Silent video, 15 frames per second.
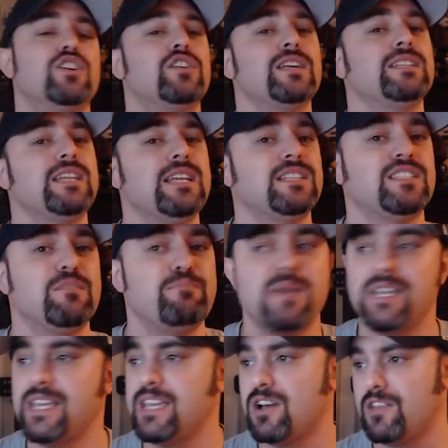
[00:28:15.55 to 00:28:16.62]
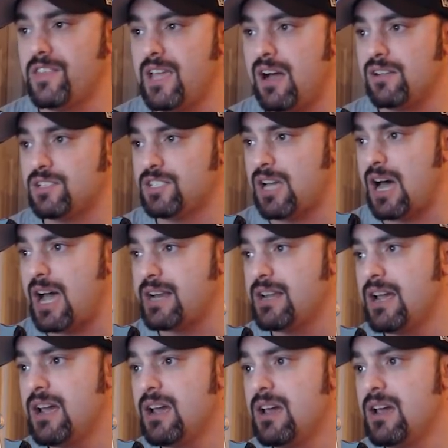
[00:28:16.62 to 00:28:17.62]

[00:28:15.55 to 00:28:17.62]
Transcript: dirty deeds to Big E on the outside.